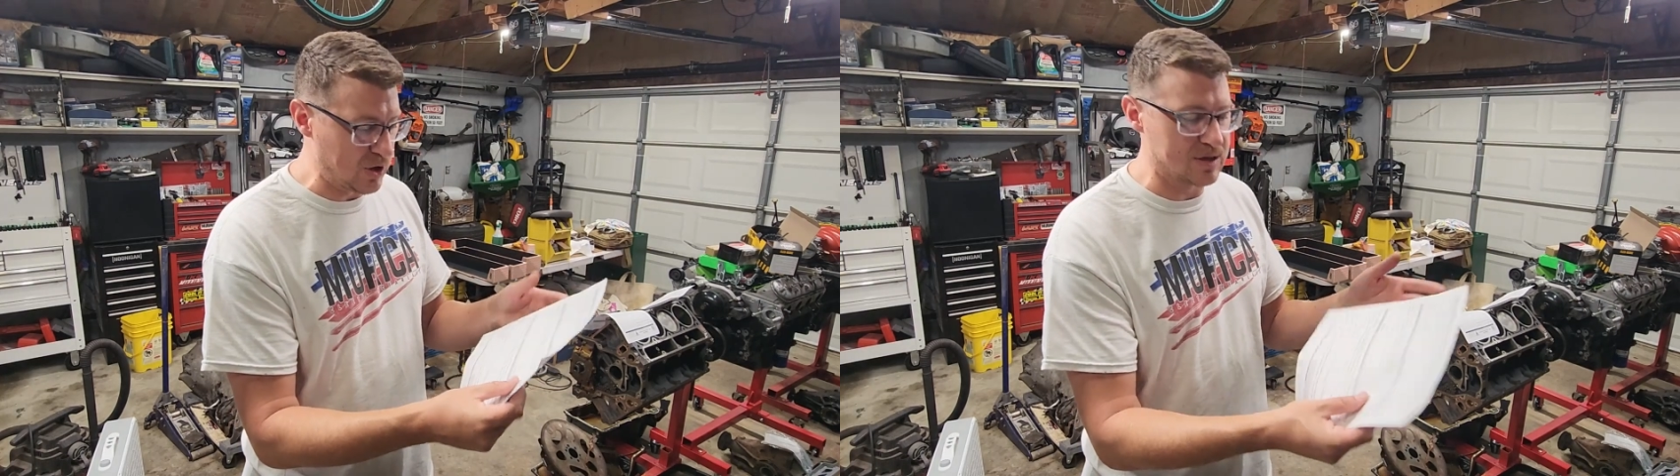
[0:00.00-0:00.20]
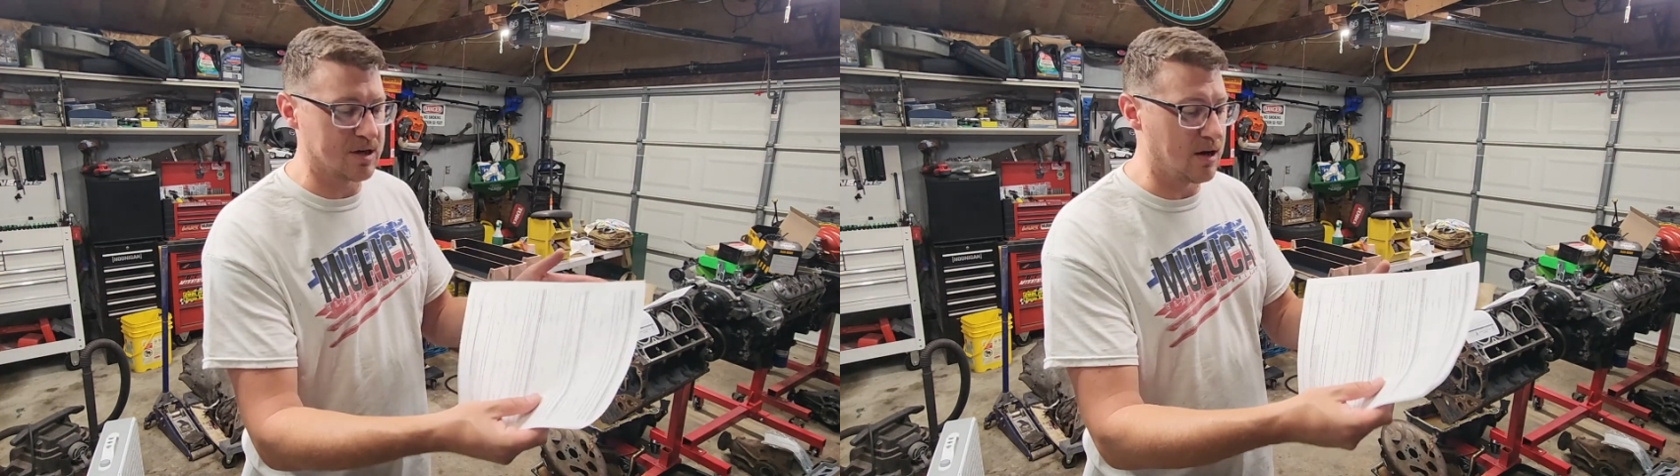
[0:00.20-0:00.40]

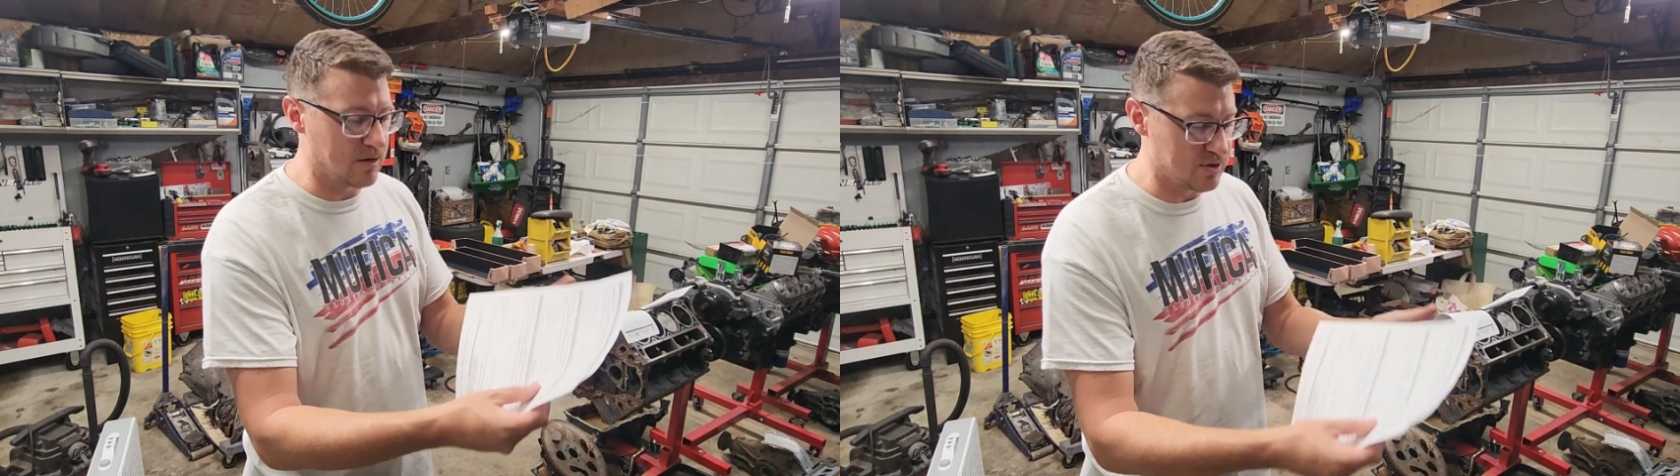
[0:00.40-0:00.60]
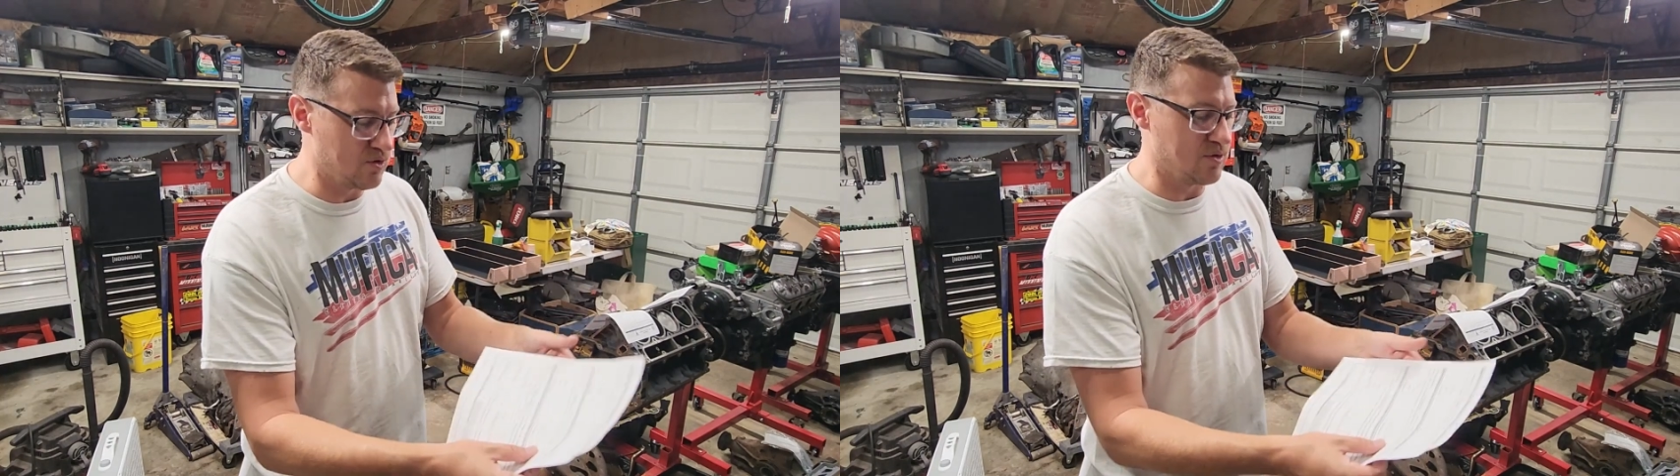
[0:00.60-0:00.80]
and I was like,
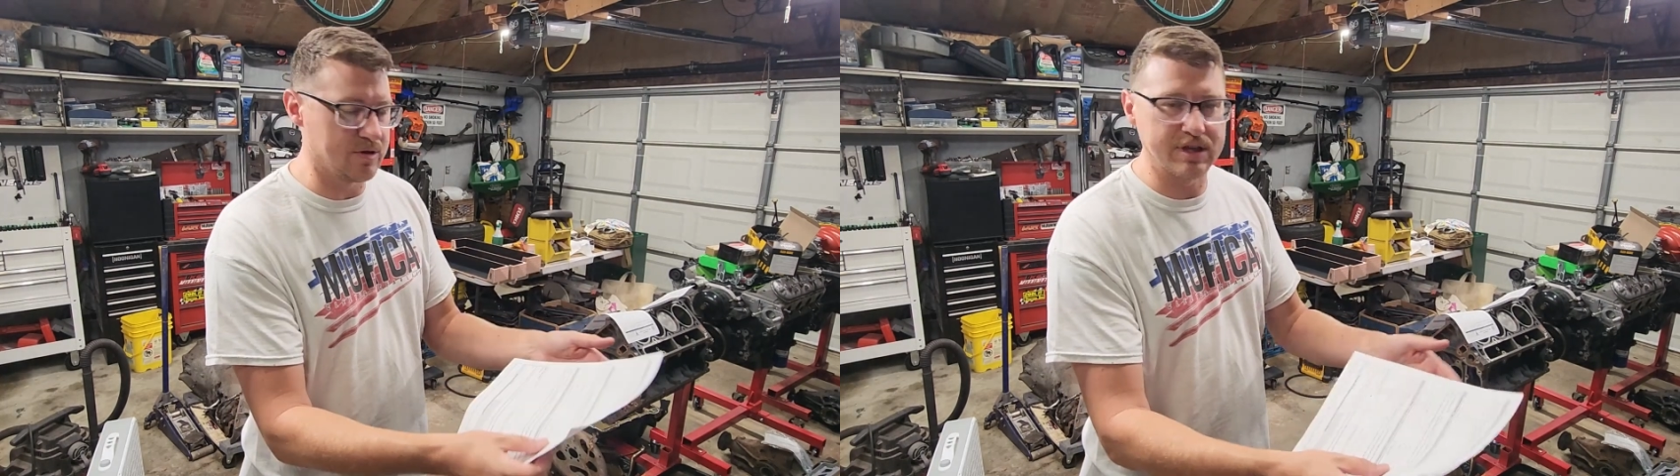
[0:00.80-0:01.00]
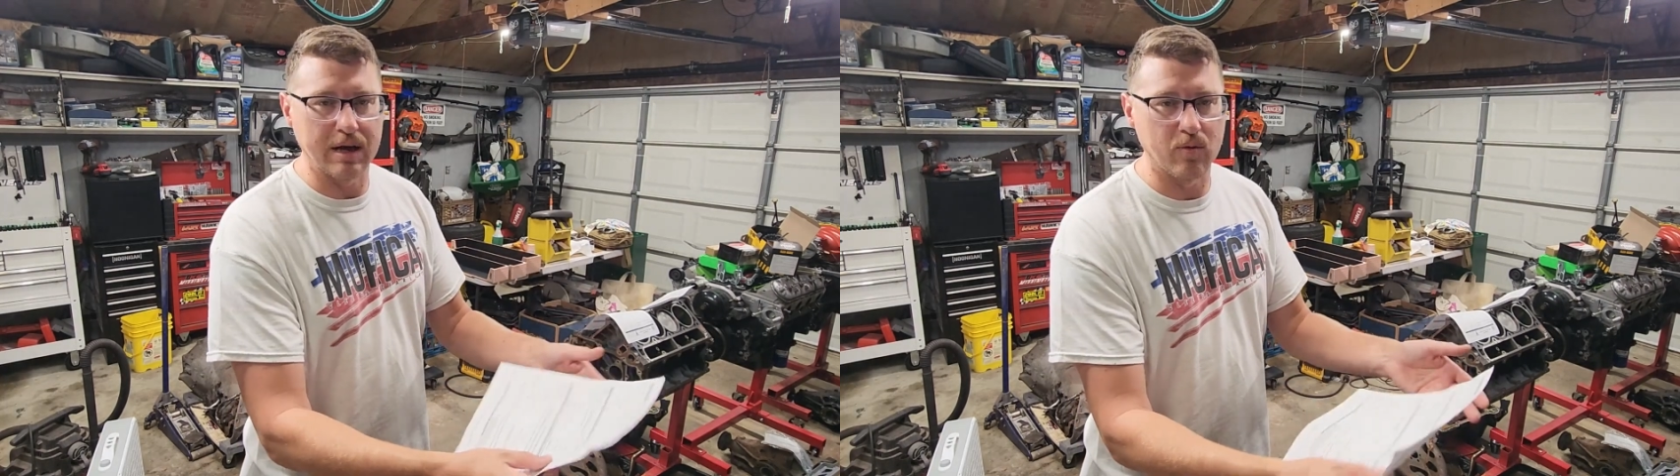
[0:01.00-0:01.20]
oh, you only
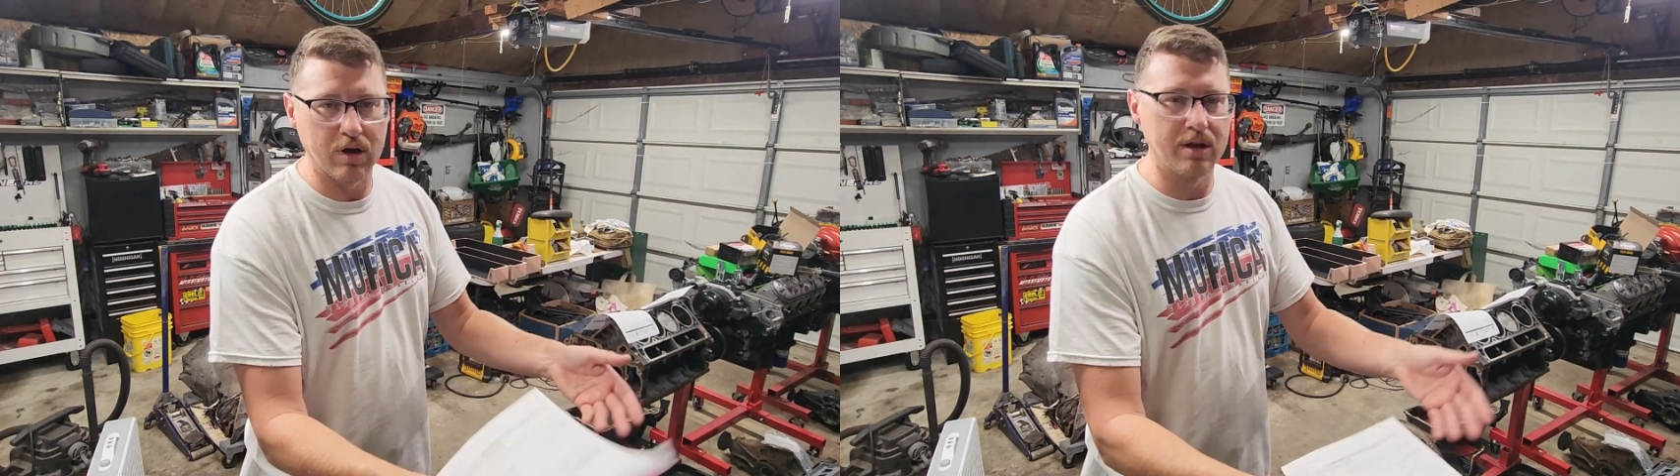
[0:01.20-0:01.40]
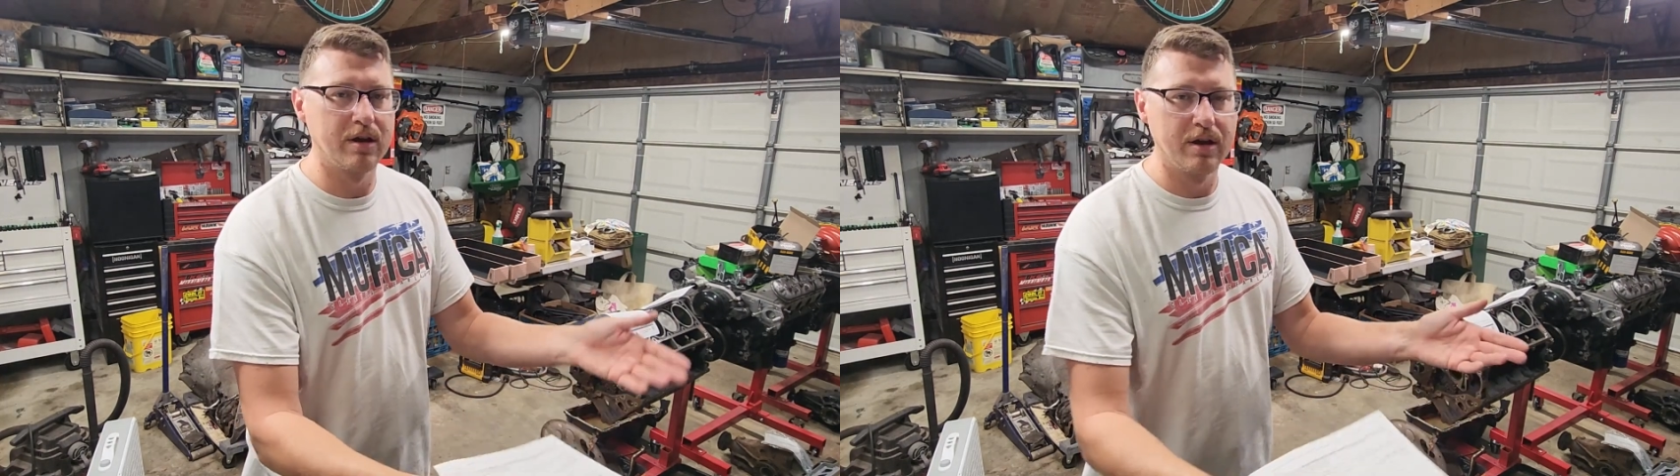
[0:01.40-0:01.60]
signed 1.